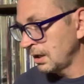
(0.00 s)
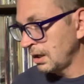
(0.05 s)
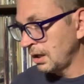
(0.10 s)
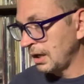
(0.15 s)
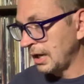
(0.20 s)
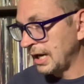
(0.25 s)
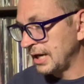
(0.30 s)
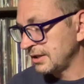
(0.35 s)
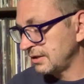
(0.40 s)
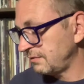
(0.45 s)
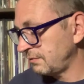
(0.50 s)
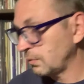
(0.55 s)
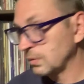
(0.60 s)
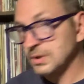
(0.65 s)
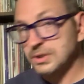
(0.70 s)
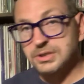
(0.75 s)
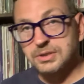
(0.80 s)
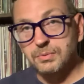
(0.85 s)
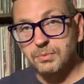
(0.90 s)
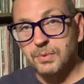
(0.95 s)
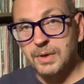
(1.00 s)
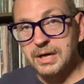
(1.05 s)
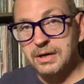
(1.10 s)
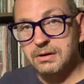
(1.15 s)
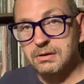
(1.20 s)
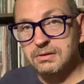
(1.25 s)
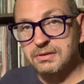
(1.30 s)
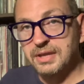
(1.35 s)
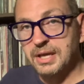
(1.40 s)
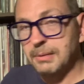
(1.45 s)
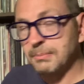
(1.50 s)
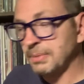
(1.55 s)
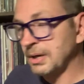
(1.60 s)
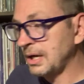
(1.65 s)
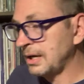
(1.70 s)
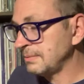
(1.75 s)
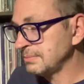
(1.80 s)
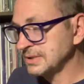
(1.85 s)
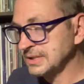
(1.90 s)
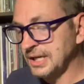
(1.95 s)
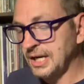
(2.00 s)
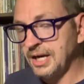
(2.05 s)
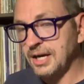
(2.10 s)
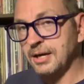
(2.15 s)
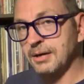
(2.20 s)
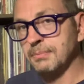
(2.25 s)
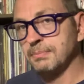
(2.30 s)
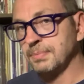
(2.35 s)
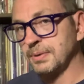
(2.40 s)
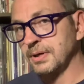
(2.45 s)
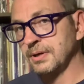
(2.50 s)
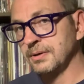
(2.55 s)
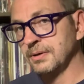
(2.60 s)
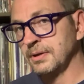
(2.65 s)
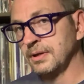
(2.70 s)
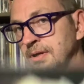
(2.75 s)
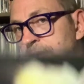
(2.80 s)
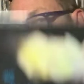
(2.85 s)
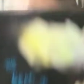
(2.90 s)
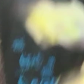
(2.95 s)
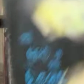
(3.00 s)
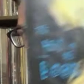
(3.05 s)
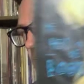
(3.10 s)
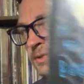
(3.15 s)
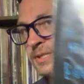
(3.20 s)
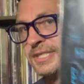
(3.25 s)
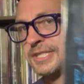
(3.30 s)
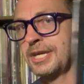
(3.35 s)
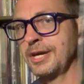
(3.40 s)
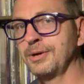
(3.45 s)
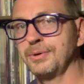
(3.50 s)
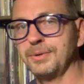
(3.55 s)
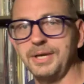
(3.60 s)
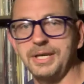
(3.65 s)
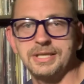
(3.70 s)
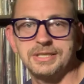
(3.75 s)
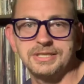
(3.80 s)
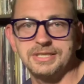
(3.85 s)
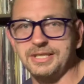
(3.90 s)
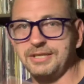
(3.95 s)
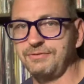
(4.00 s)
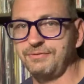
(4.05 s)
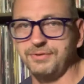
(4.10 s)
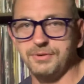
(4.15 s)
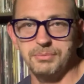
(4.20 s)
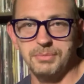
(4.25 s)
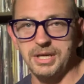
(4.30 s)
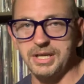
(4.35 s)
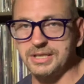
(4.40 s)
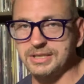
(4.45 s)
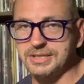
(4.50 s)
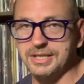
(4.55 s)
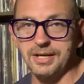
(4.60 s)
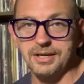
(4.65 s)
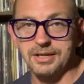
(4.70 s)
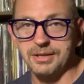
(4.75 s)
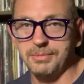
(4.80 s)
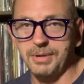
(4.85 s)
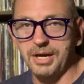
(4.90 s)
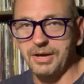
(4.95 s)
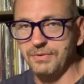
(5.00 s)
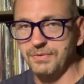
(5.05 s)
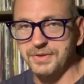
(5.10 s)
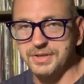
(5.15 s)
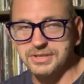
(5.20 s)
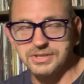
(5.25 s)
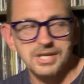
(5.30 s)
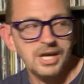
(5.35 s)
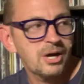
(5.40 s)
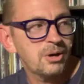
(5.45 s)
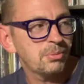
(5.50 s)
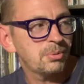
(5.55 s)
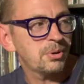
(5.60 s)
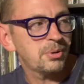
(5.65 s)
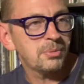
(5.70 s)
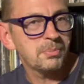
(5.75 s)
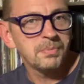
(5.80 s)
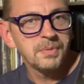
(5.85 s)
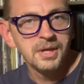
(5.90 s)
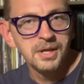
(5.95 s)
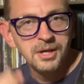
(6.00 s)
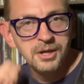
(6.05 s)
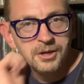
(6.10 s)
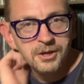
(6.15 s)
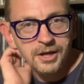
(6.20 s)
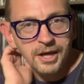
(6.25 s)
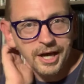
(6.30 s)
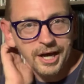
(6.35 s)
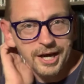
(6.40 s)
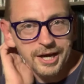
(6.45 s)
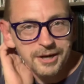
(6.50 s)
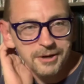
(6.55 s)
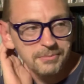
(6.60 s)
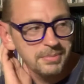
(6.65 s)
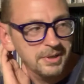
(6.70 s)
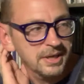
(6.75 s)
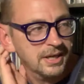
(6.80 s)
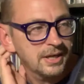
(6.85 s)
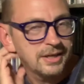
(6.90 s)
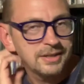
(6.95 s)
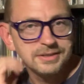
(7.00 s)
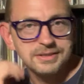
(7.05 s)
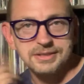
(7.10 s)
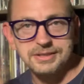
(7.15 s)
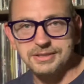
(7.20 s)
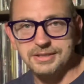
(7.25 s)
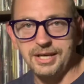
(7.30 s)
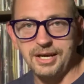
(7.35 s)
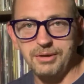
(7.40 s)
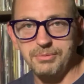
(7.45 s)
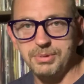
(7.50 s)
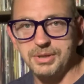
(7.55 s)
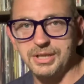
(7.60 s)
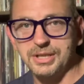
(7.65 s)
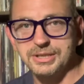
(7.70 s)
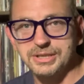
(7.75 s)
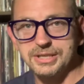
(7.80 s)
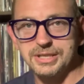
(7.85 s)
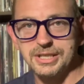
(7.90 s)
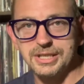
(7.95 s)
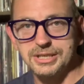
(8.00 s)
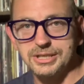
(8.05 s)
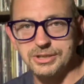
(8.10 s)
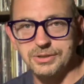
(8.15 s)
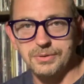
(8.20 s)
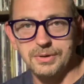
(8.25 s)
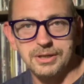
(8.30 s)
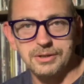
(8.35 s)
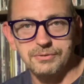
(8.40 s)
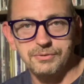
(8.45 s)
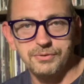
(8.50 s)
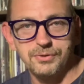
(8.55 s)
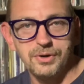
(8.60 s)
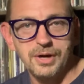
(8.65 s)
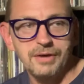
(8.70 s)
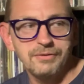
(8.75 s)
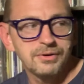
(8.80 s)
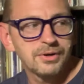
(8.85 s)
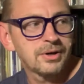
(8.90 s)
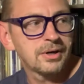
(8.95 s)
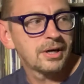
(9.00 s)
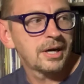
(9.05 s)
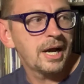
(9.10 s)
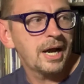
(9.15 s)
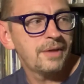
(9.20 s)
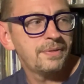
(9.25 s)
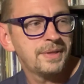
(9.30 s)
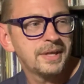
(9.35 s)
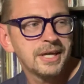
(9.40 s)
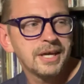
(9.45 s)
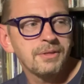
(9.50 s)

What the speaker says: The 4th record that popped up, it's so easy for me to talk about this album because I've been listening to it forever, and